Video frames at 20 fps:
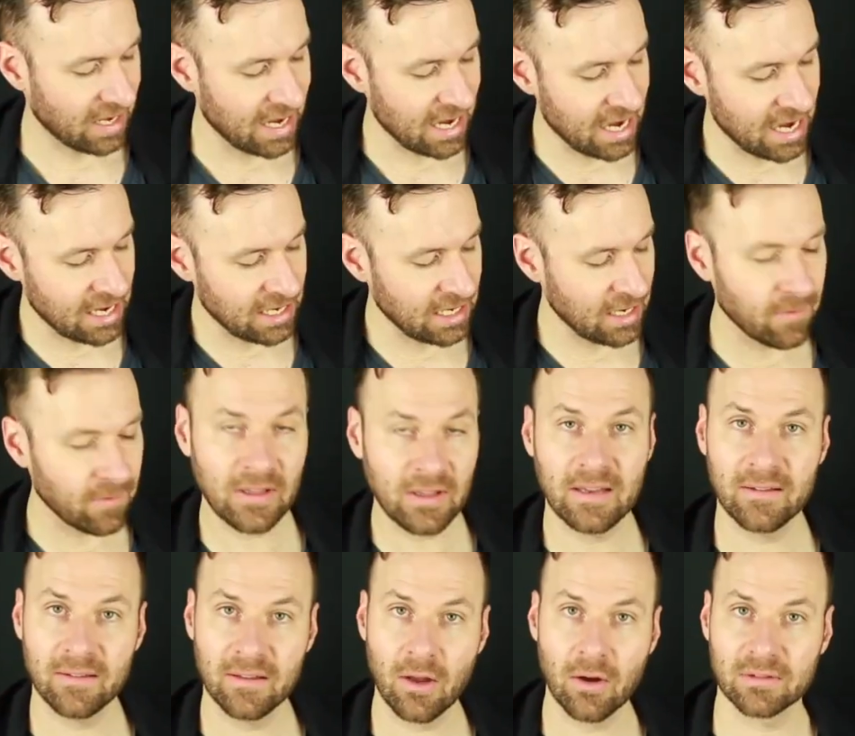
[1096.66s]
Any of
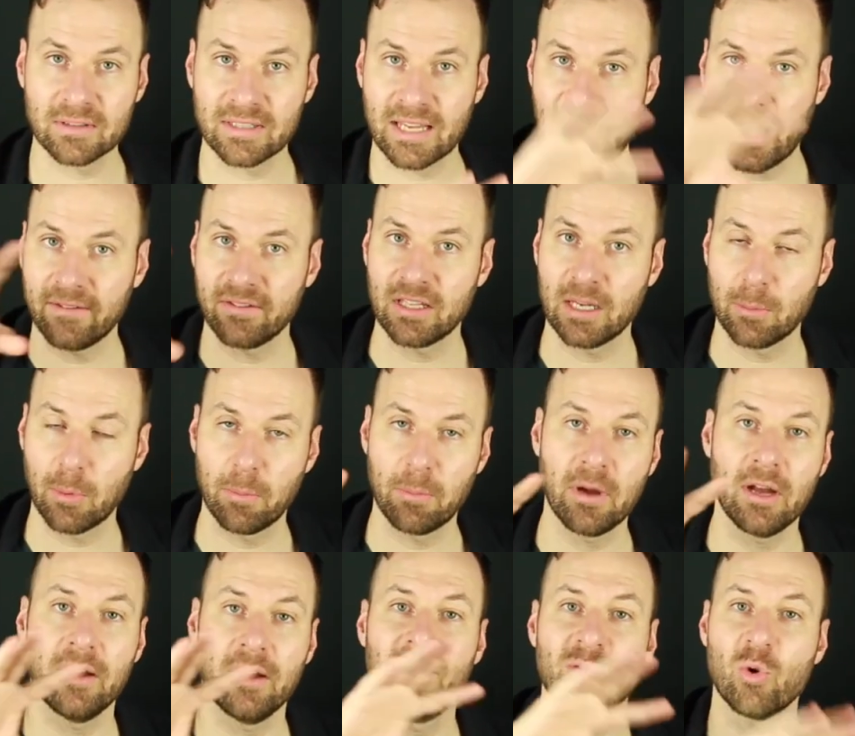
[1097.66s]
these notes, half step
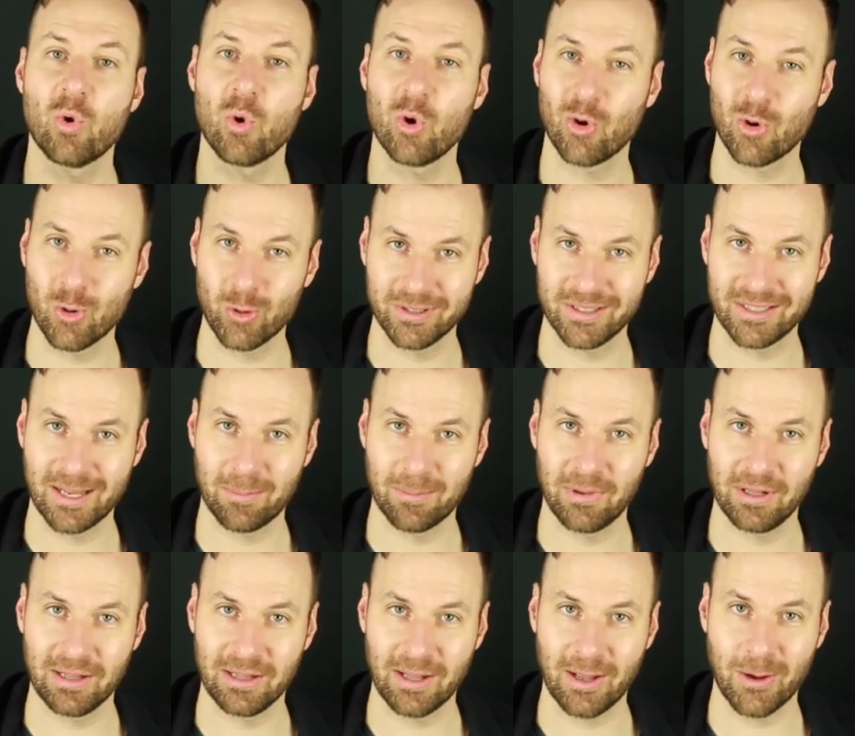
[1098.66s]
above or whole step
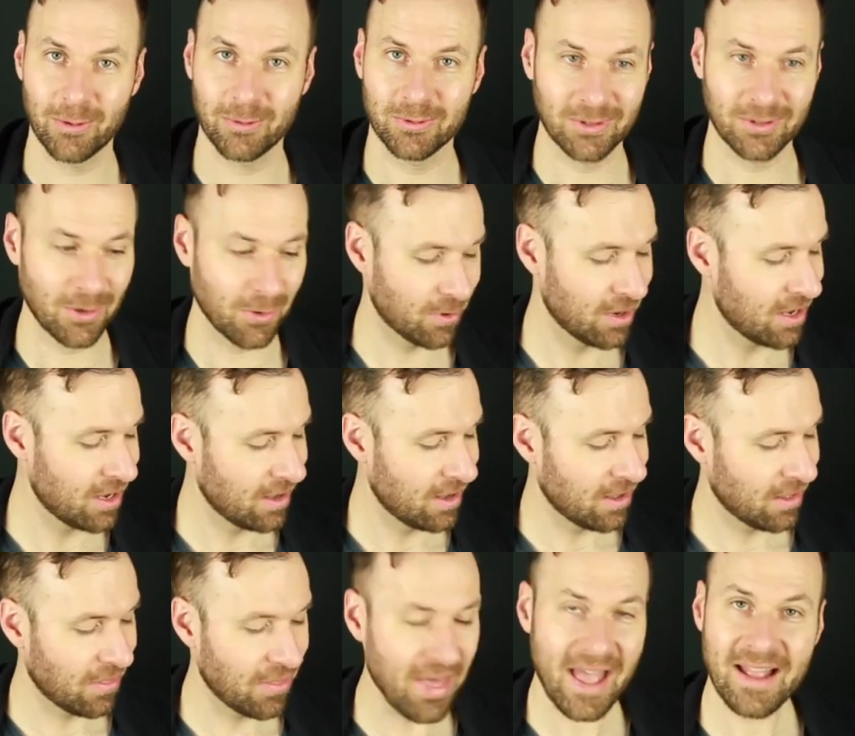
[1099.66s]
below. So
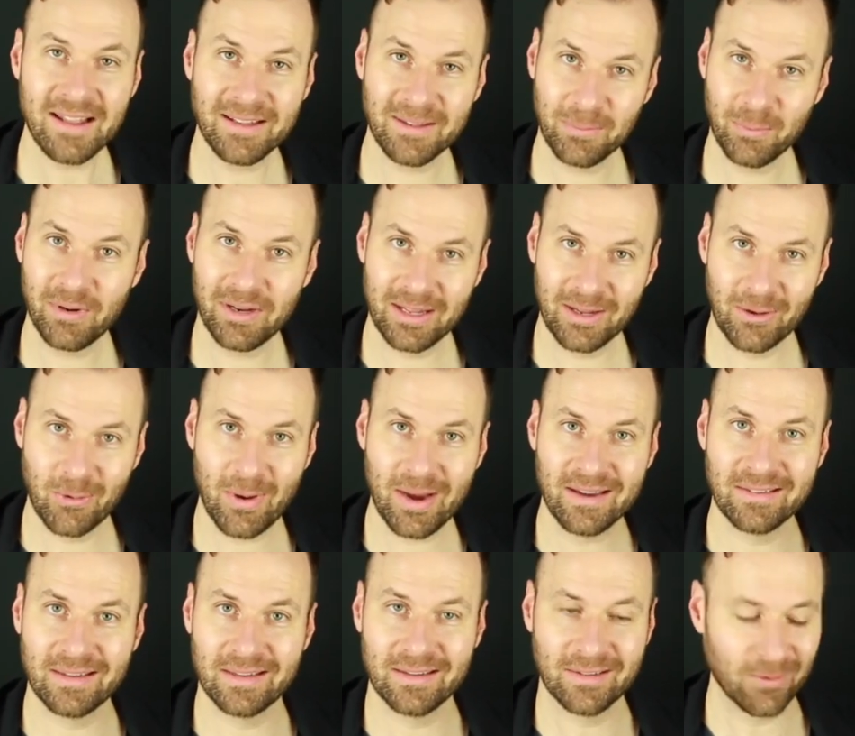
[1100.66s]
that's pretty
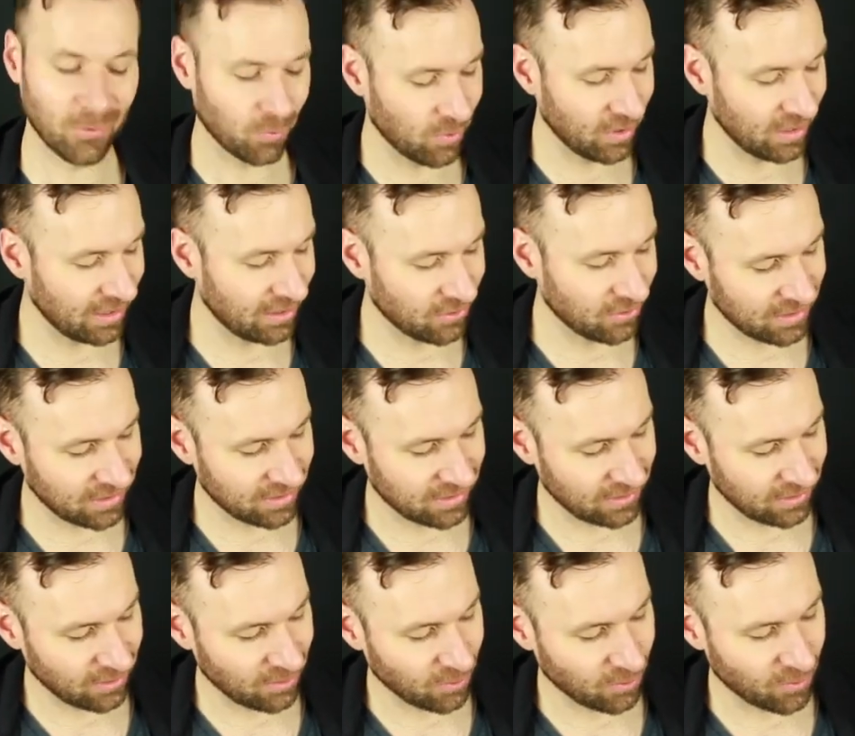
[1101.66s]
crazy. So really you're
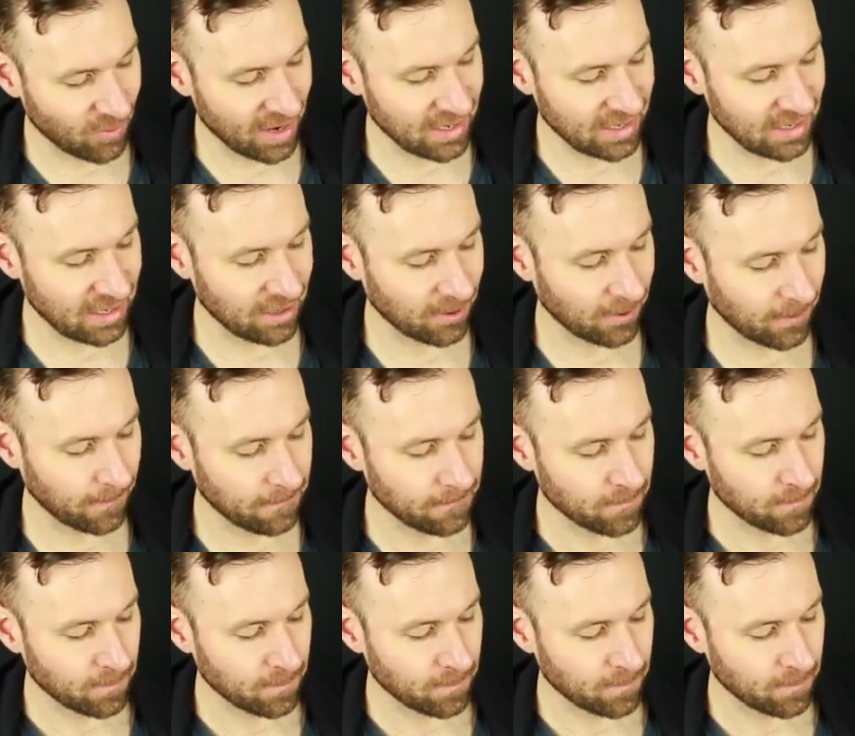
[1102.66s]
right here.